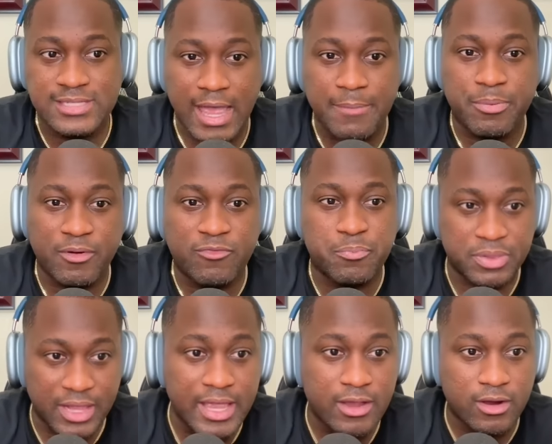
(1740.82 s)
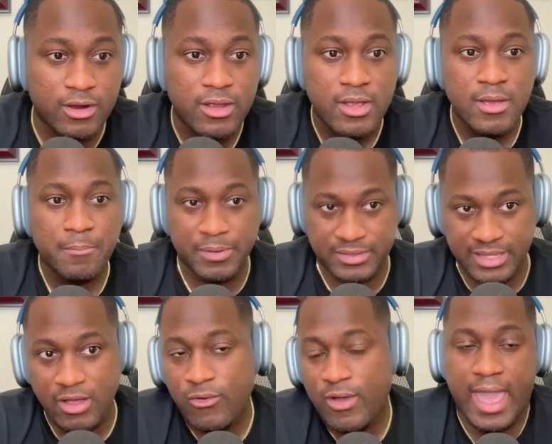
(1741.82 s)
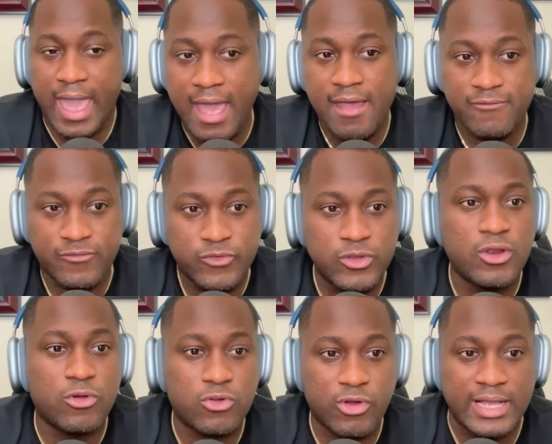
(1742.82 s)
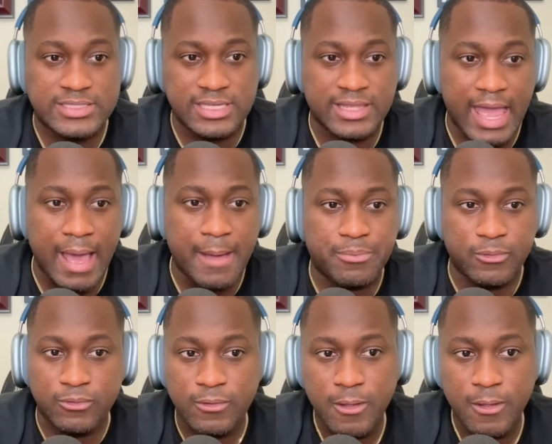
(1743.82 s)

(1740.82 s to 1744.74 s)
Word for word: type of player but they'll have you know cracks at the apple